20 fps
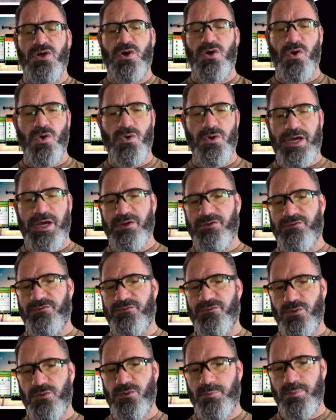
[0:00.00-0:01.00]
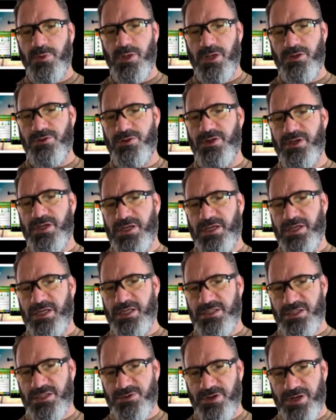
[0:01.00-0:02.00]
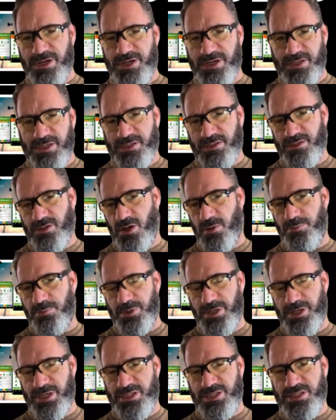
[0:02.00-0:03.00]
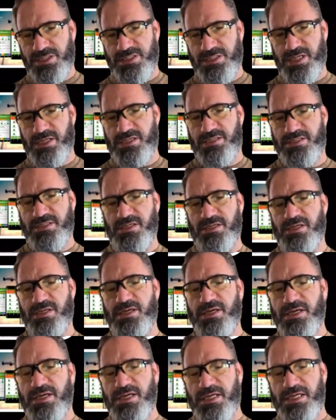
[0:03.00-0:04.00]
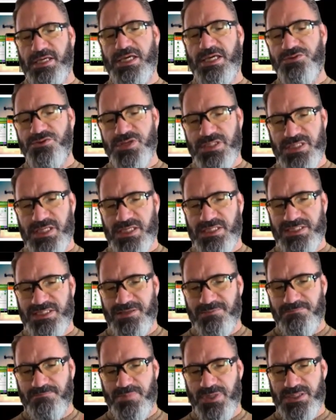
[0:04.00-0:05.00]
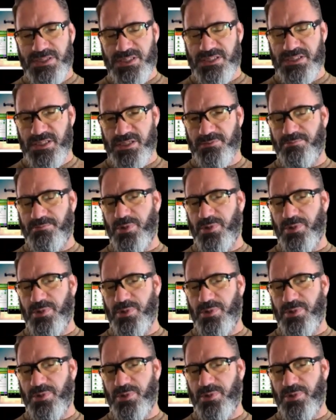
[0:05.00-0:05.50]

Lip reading: or a full-blown integrated operations center, KEY360 Business in a